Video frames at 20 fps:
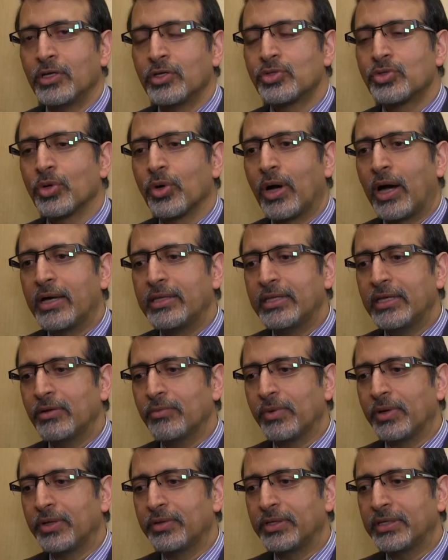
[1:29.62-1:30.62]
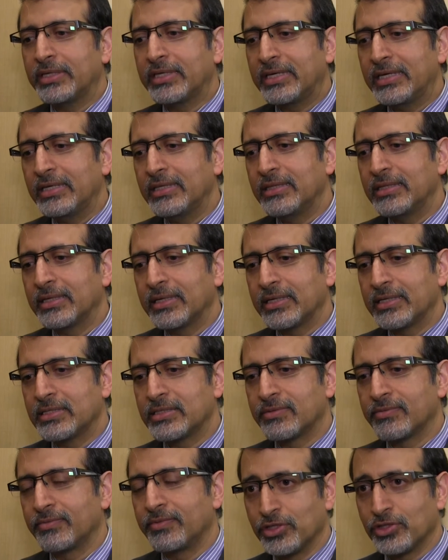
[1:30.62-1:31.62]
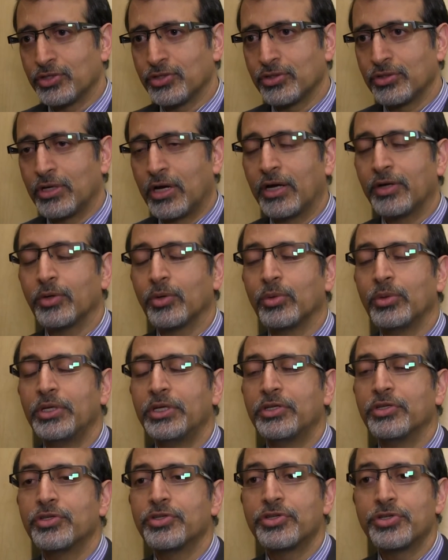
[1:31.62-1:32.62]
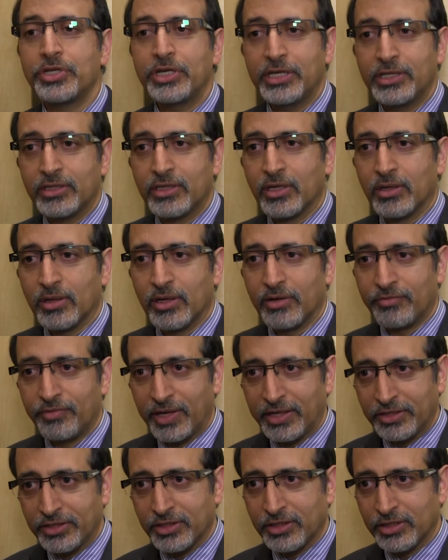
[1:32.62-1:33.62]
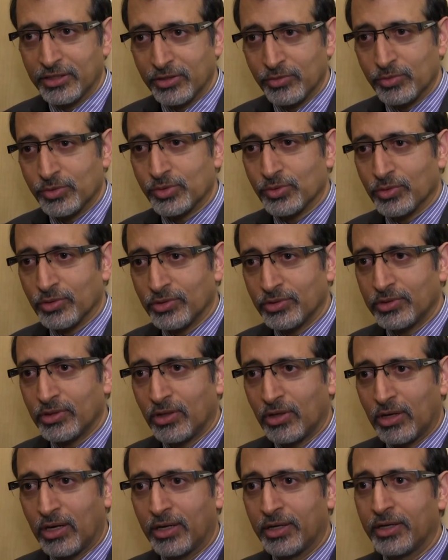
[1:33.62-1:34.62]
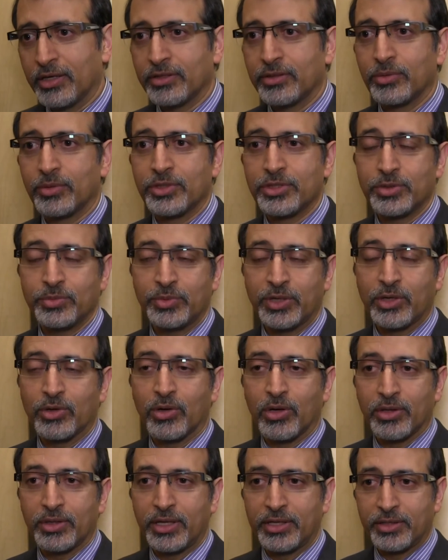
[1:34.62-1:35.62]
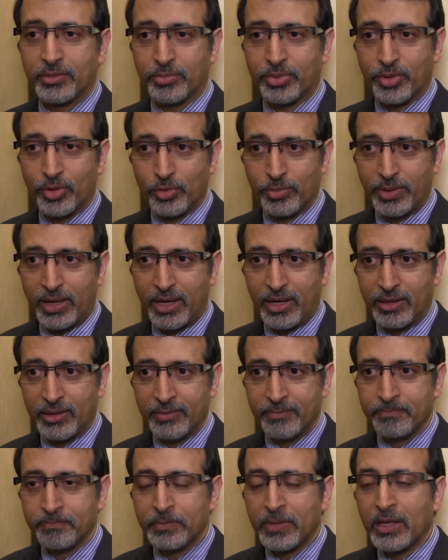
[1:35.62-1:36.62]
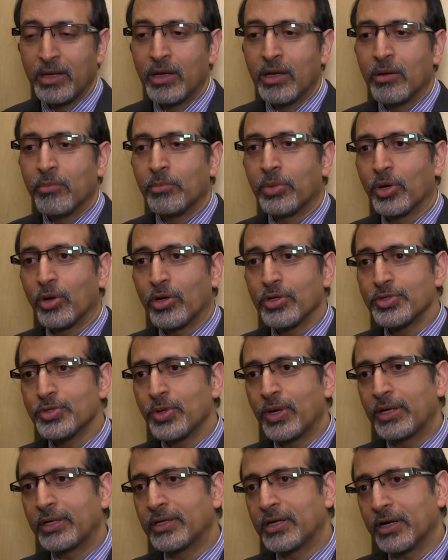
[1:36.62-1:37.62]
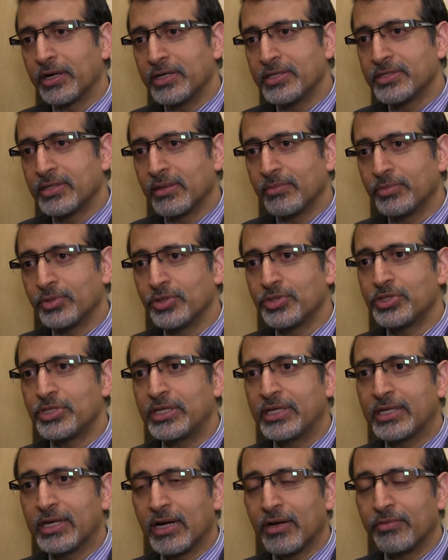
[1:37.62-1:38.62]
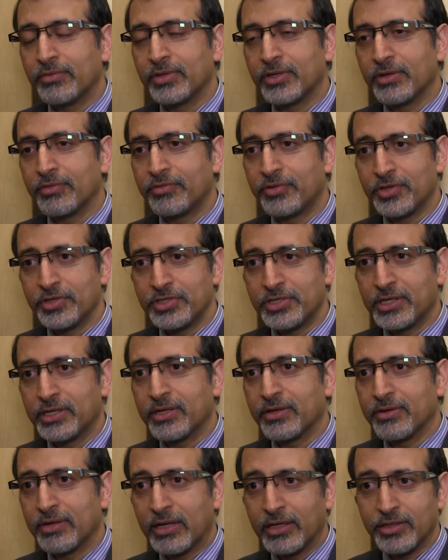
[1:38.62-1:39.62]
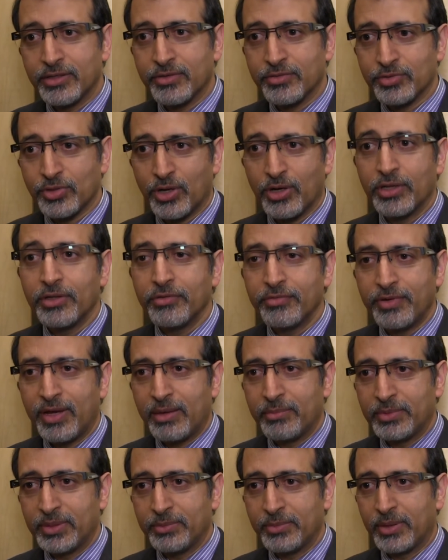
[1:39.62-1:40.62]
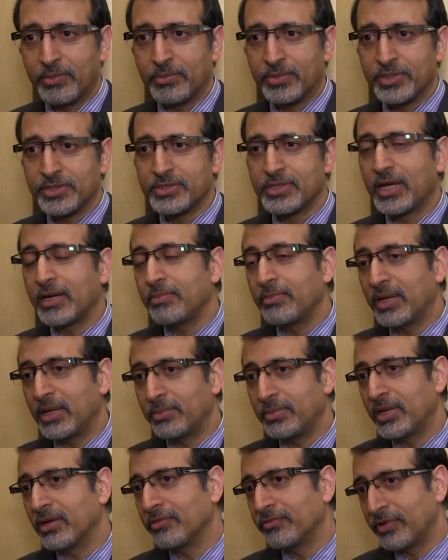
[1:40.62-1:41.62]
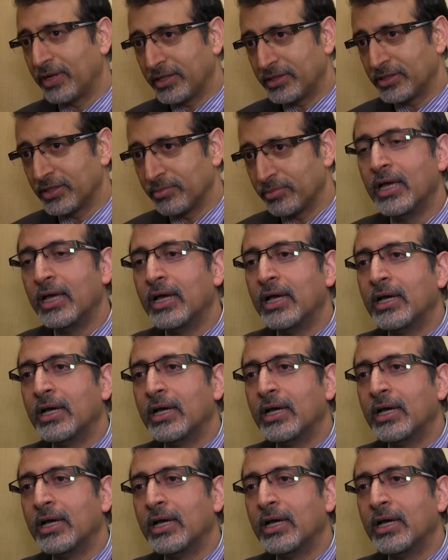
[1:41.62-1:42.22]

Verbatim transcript: So I think one of the key things is not only to treat the affected individual, in other words we call that the proband, but also encourage them to seek out their first degree relatives or other family members that may be affected.